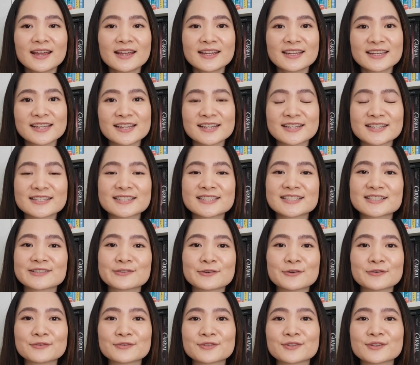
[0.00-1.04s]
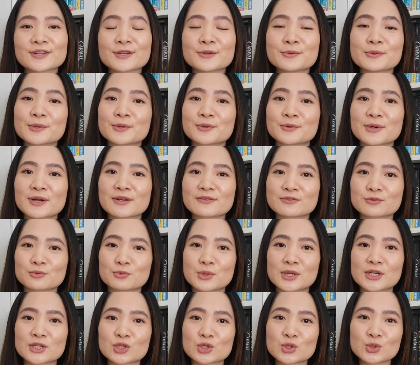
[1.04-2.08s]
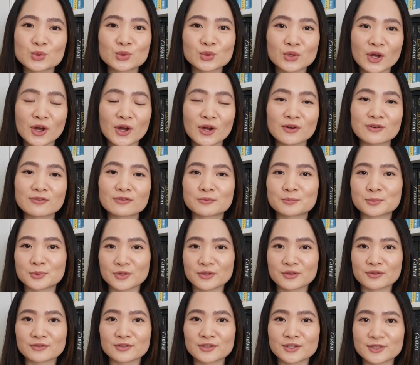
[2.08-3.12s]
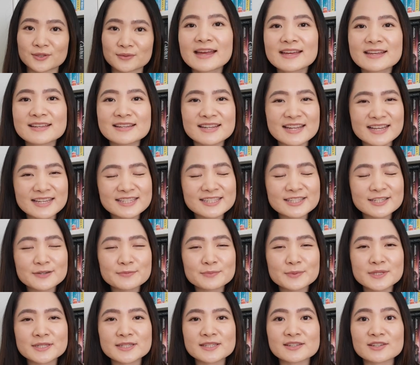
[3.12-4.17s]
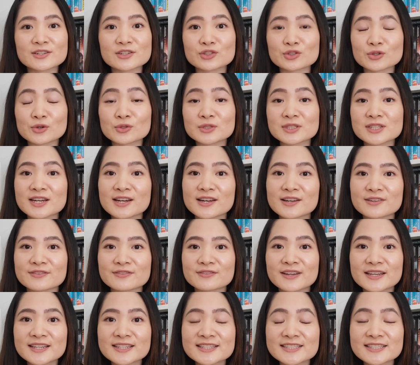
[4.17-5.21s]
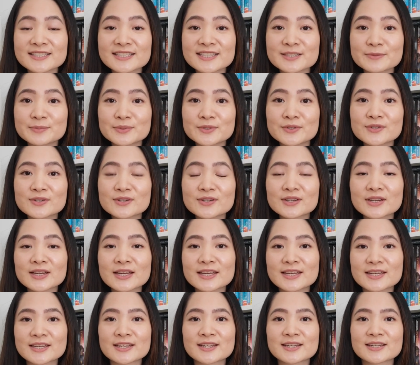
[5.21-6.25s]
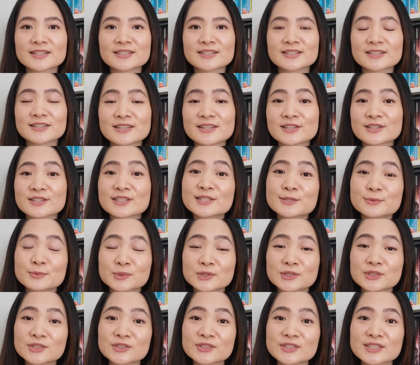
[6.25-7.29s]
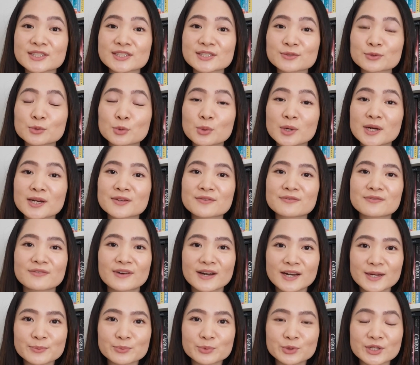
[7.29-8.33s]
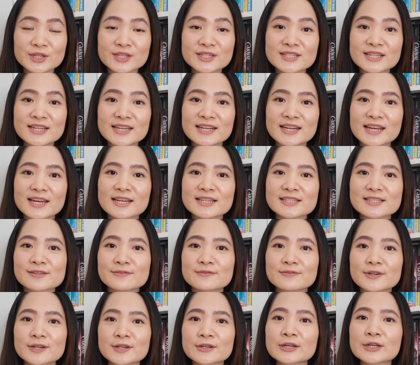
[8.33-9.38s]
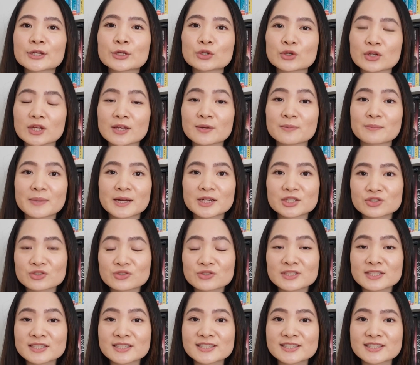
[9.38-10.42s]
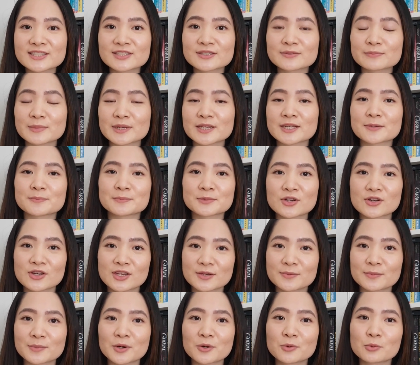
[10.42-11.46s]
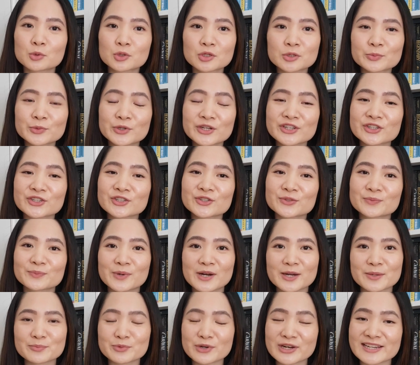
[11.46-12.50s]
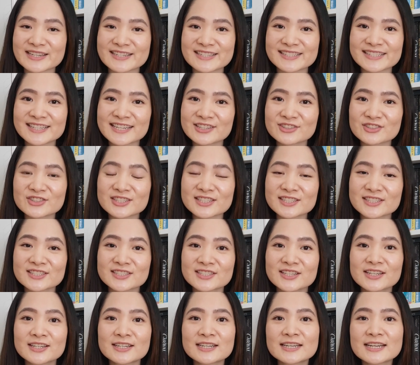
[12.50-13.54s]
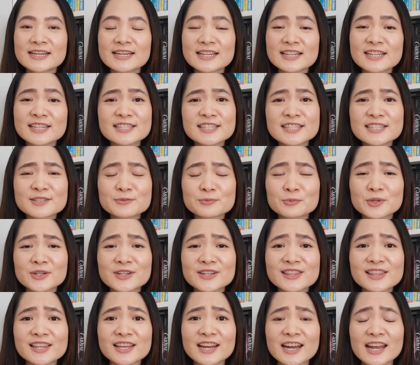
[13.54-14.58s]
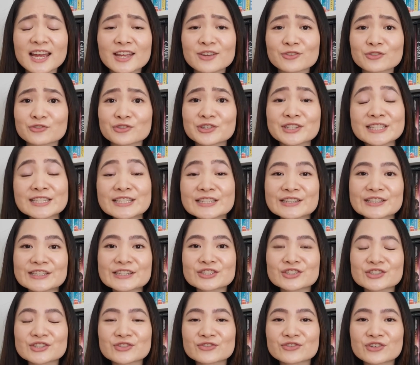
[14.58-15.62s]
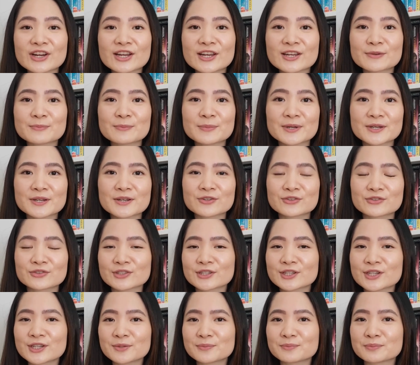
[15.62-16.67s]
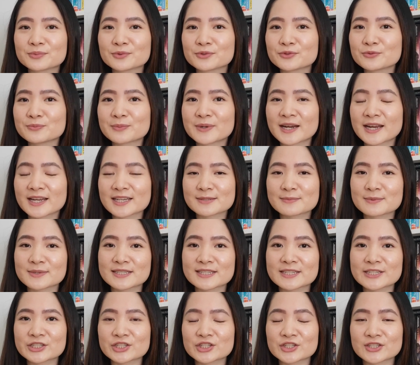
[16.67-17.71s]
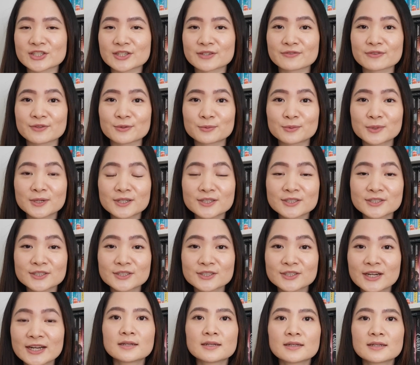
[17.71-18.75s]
And hopefully we don't have to wait too long for book three. Next up is an adult high fantasy book, and this world is quite vibrant and has a very unique magical system, and I'm talking about Warbreaker by Brandon Sanderson. This is one that I recently just read, but it really blew my expectations out the water.